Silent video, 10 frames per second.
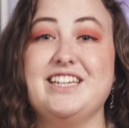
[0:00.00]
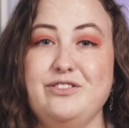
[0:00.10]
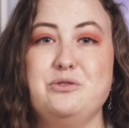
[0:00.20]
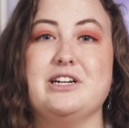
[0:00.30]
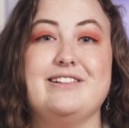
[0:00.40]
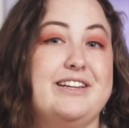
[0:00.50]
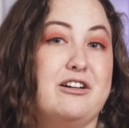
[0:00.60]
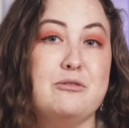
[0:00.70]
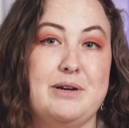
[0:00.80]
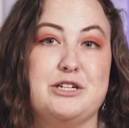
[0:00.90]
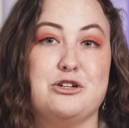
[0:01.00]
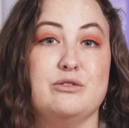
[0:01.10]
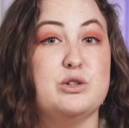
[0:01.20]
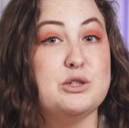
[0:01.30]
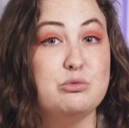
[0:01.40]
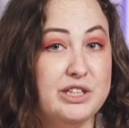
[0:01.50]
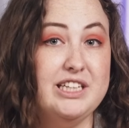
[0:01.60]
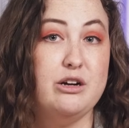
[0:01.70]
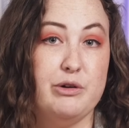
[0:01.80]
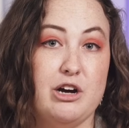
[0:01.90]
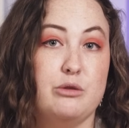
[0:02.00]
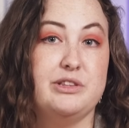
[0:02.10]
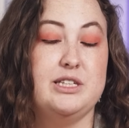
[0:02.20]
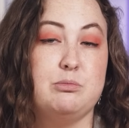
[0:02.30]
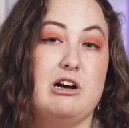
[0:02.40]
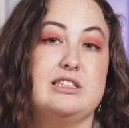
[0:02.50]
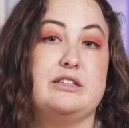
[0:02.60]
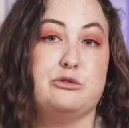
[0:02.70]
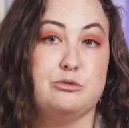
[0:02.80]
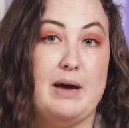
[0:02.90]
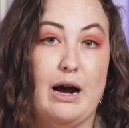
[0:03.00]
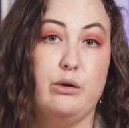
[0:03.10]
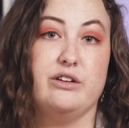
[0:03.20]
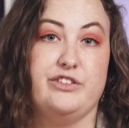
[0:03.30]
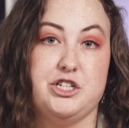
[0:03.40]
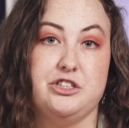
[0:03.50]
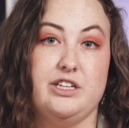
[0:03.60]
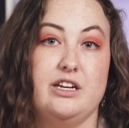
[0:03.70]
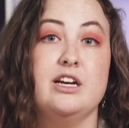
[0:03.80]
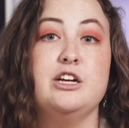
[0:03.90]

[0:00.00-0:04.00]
give you a clearer picture of what's really going on with these processors' power efficiency,